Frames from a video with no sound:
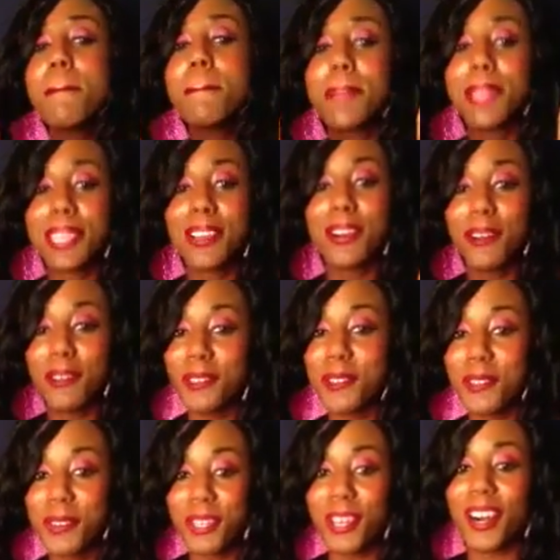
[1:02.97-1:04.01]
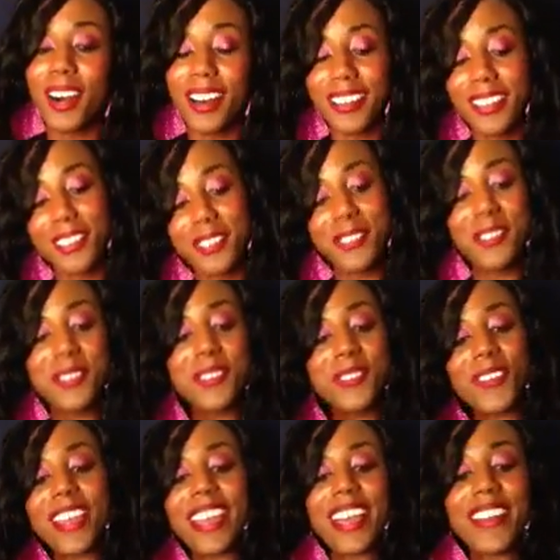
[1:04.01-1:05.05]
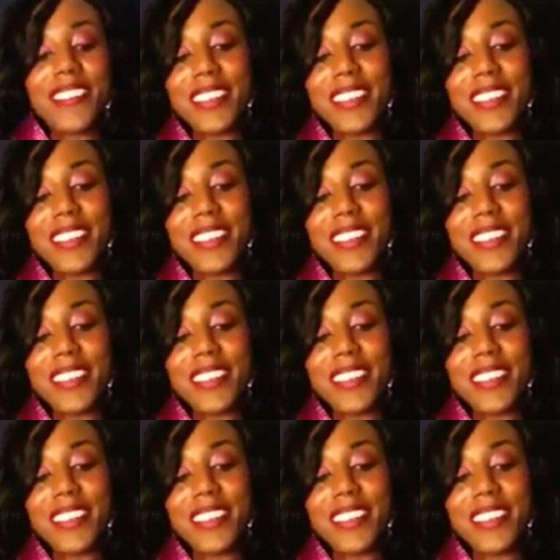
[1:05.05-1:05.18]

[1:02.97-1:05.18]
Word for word: be on your guard, and you can try it out